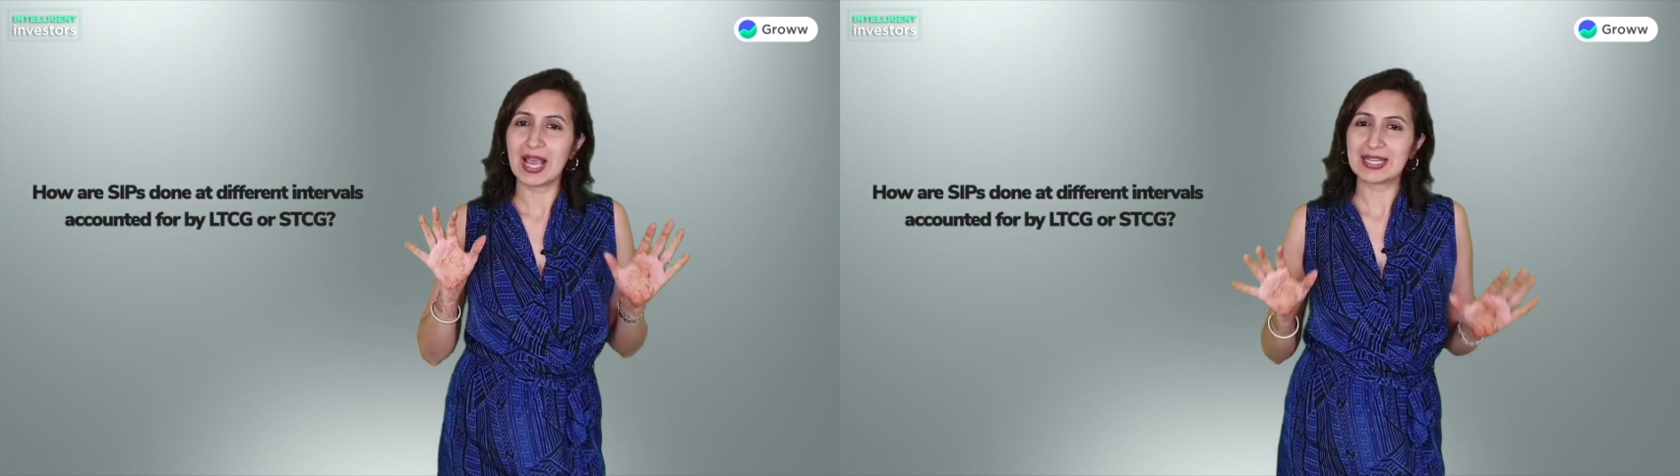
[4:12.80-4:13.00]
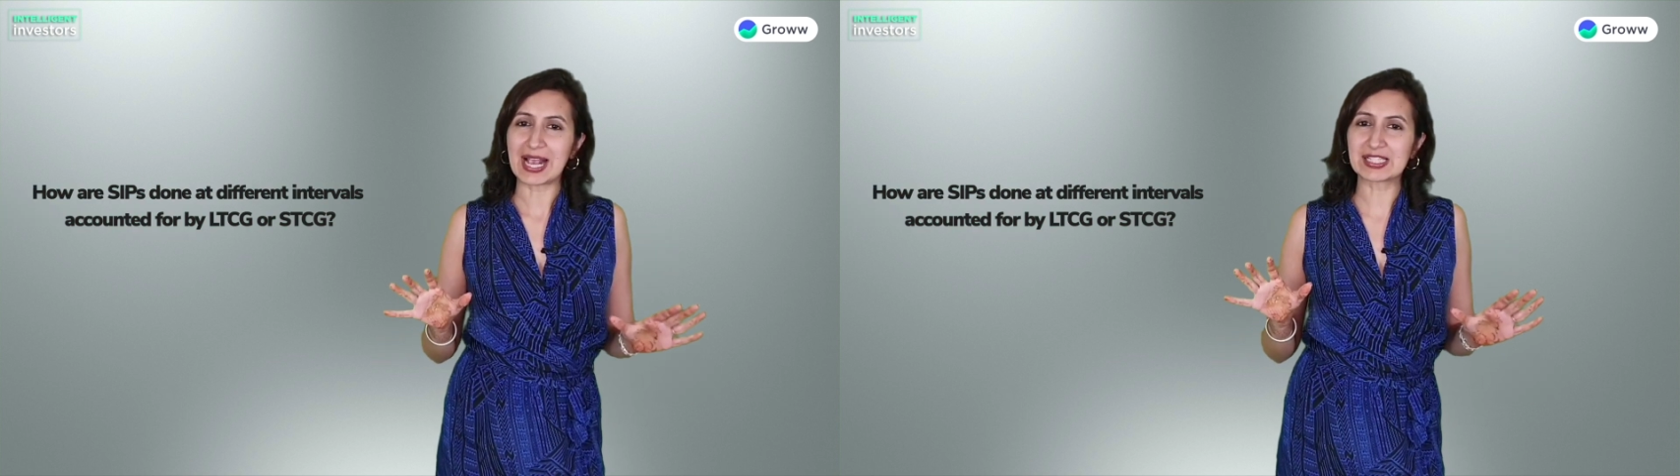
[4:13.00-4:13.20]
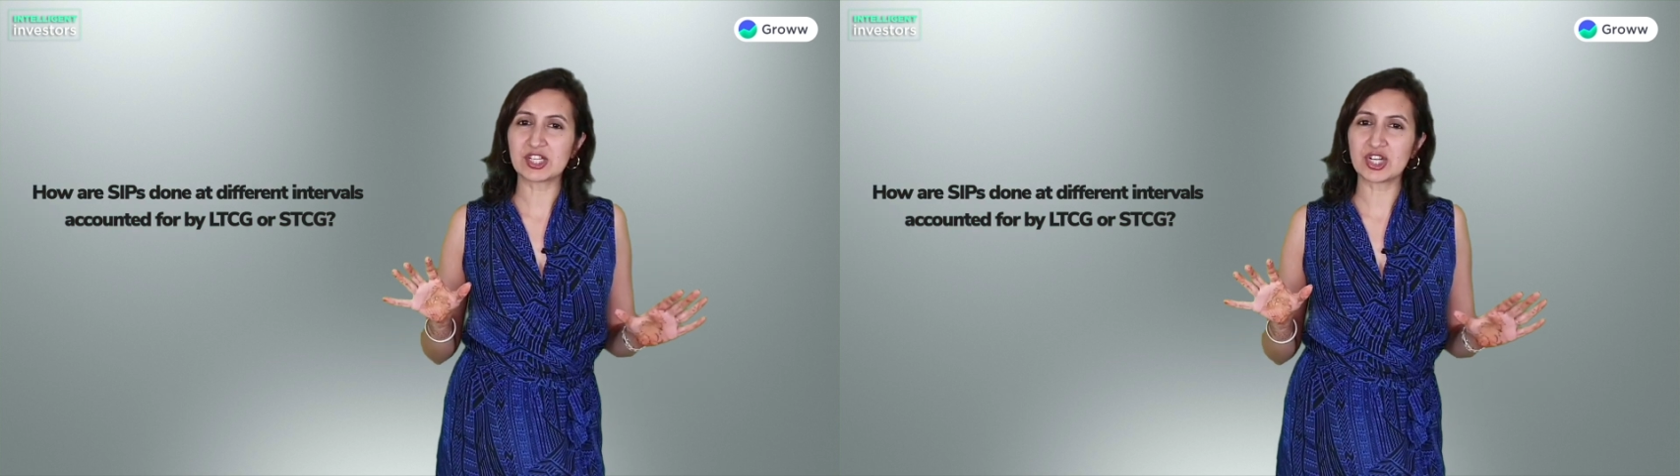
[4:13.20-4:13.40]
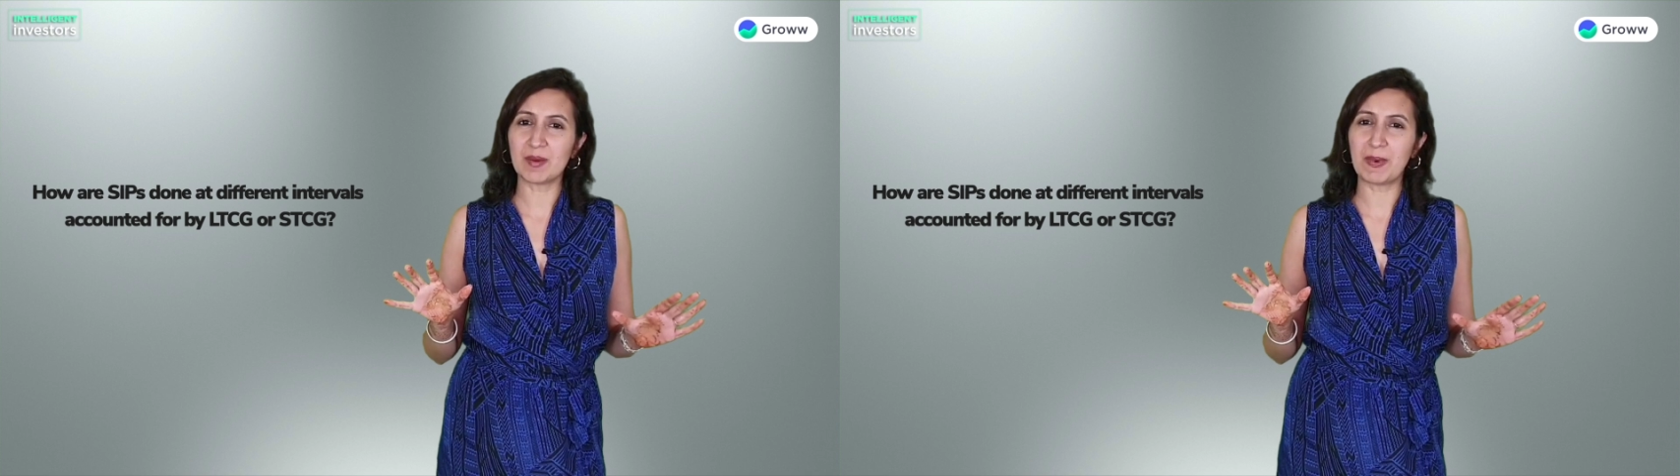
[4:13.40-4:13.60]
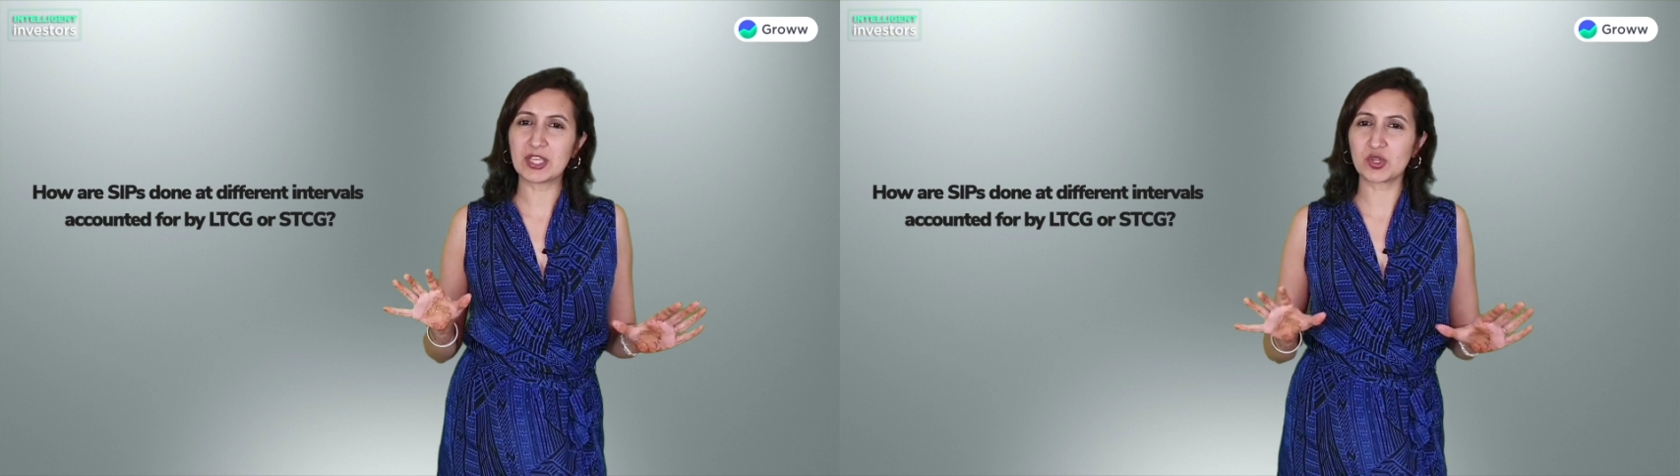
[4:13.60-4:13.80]
Taxation
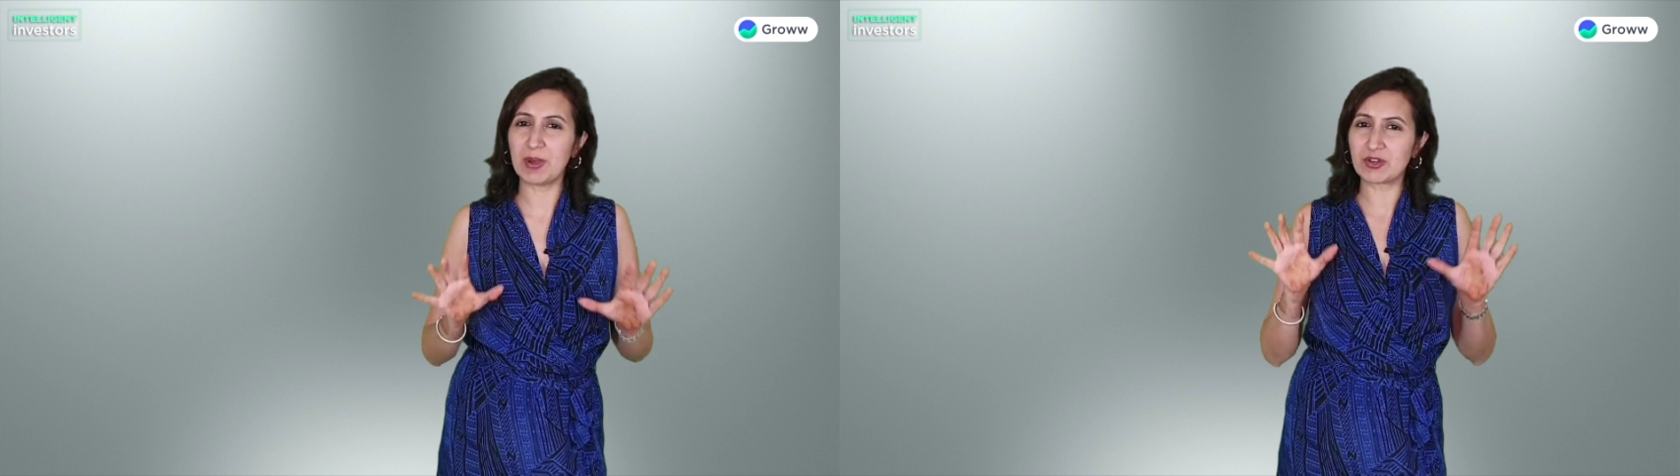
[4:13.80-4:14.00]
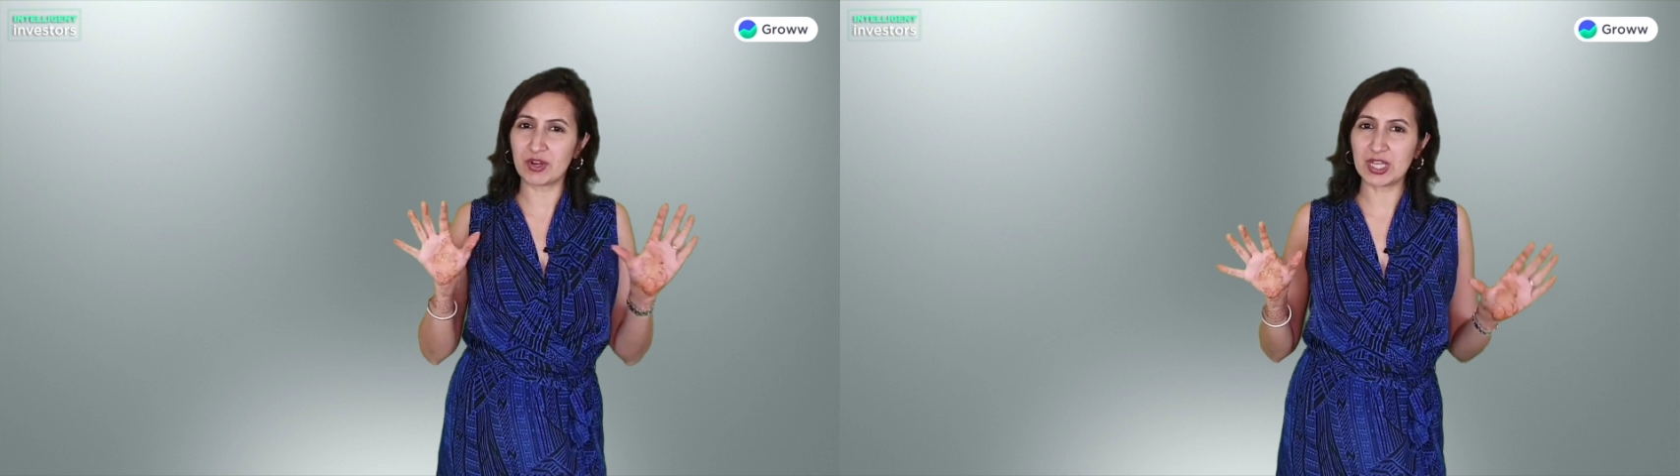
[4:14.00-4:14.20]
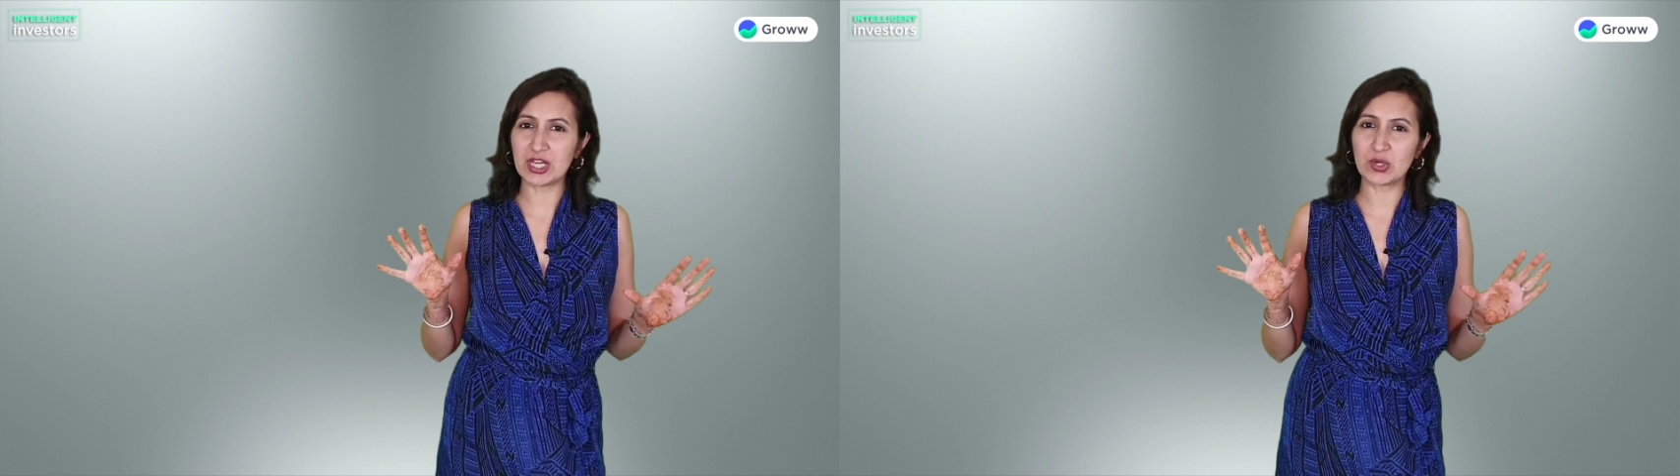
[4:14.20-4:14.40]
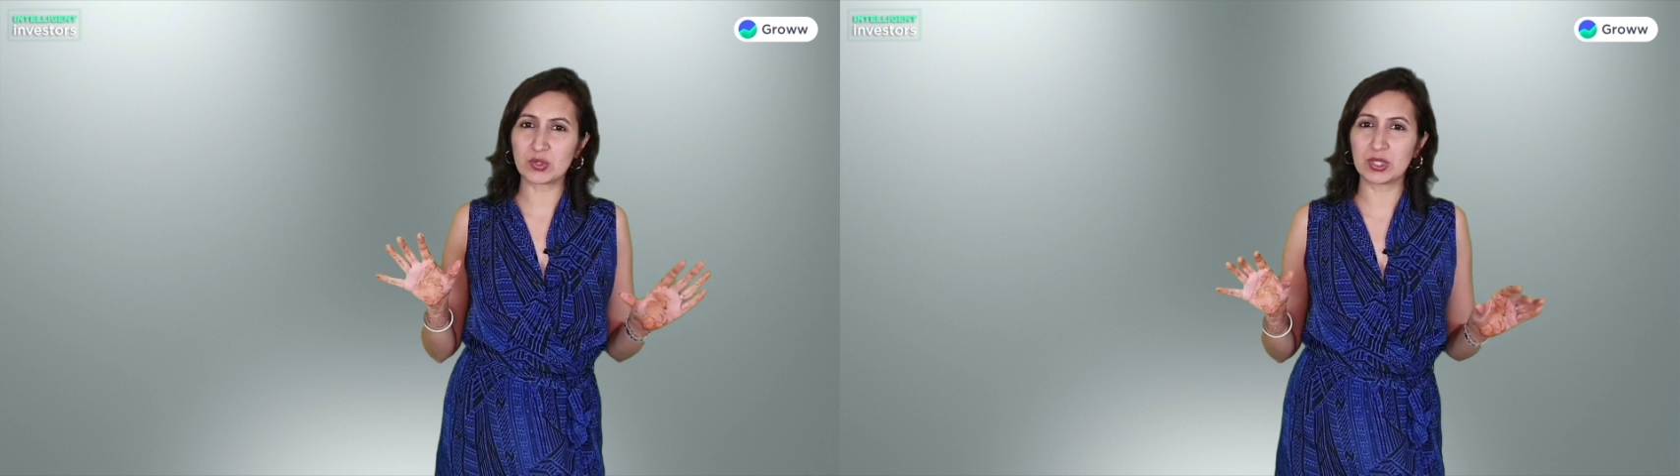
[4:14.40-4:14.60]
appears to be tricky due